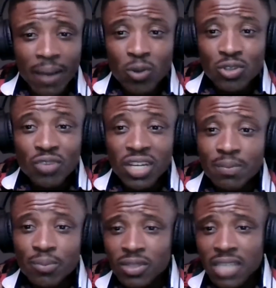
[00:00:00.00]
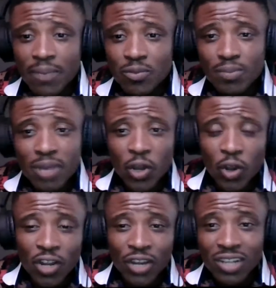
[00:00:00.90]
I wasn't really the book type during my
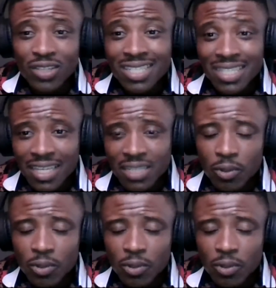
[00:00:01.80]
undergraduate days,